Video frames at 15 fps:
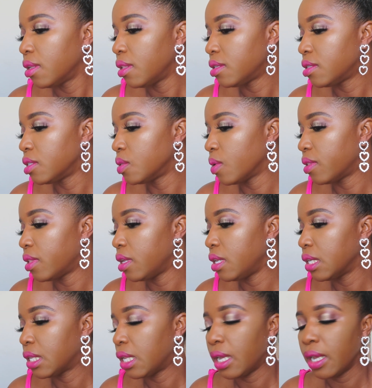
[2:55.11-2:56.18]
is what they
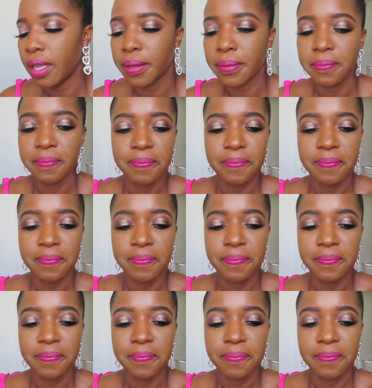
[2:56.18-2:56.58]
look like.